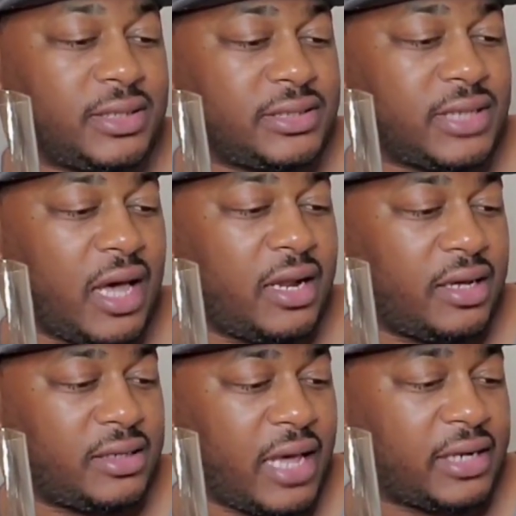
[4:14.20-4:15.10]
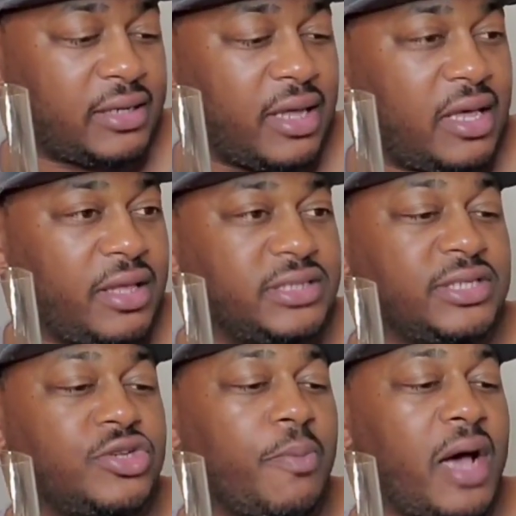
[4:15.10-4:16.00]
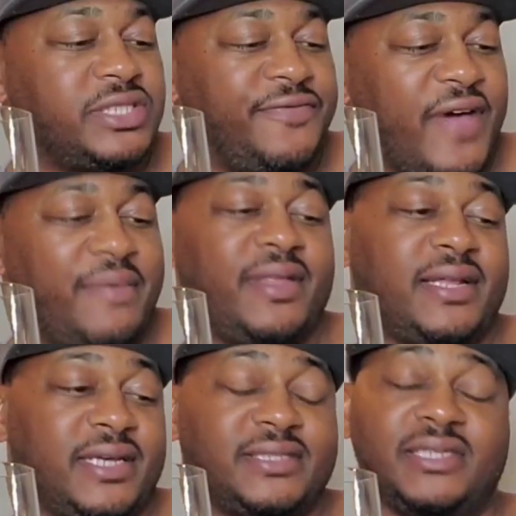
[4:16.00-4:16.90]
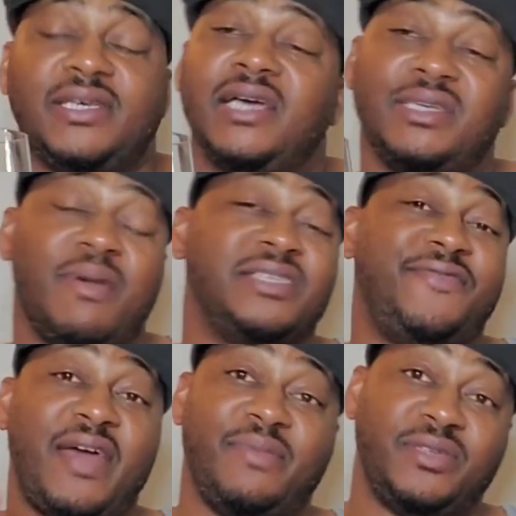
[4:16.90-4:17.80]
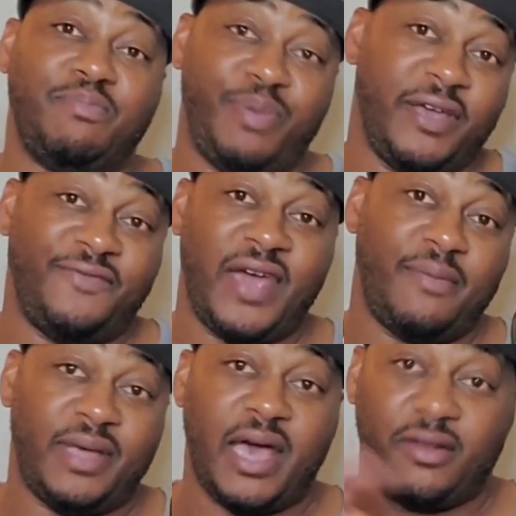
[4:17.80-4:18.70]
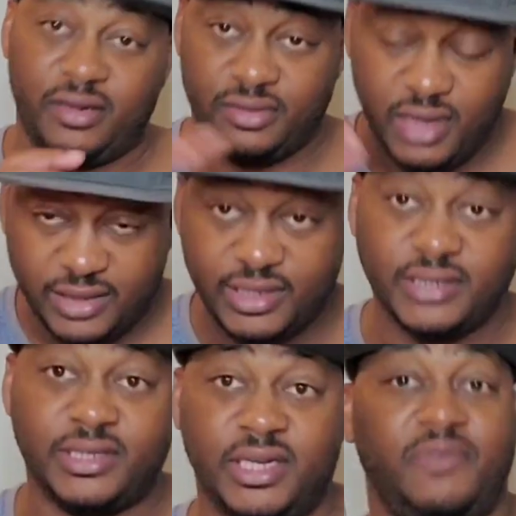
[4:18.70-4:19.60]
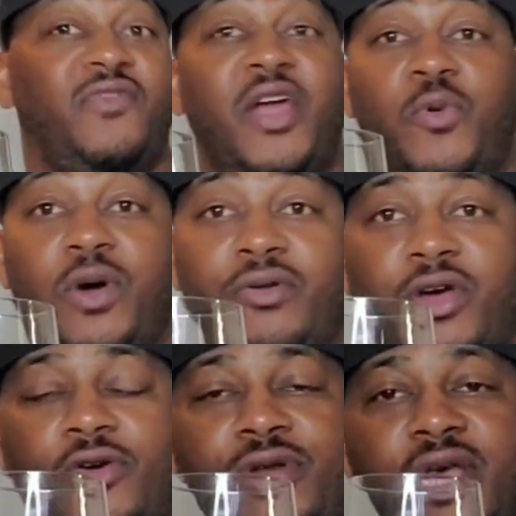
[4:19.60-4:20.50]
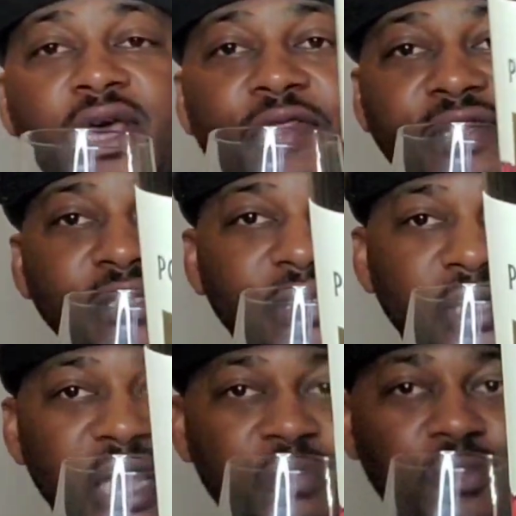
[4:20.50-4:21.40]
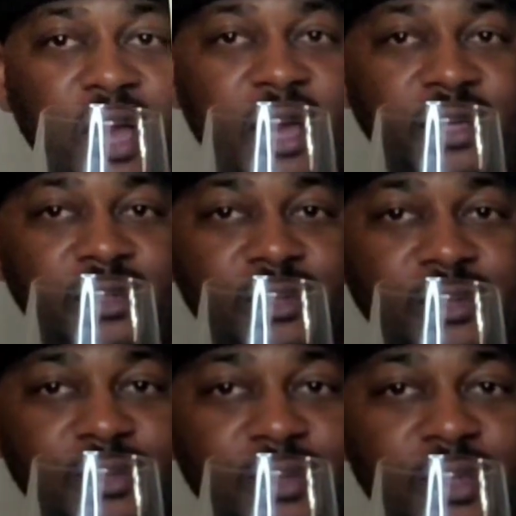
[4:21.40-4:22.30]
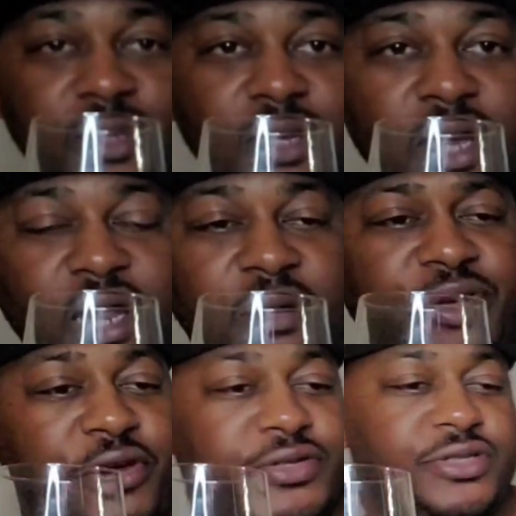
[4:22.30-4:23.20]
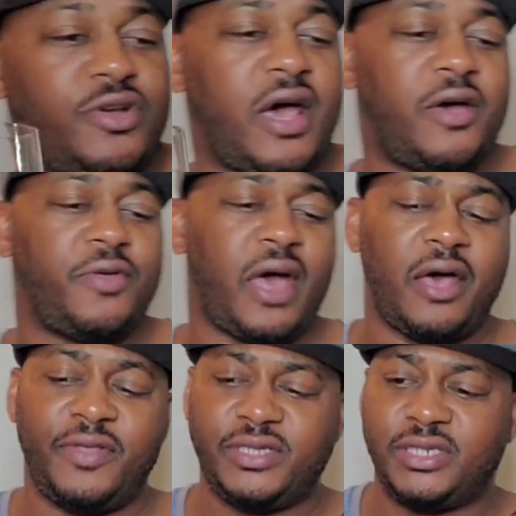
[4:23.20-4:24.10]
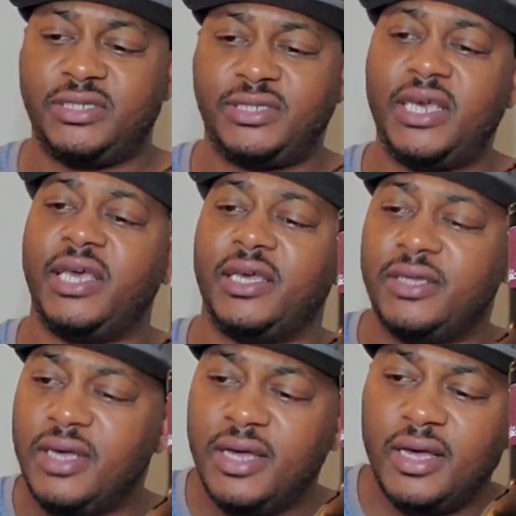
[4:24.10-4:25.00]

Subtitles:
Tuscana. It's the Tomasi family that does this. Tomasi family is a big family out in Tuscany, very well known. This is the label, guys. And I'm curious to know how this is singing.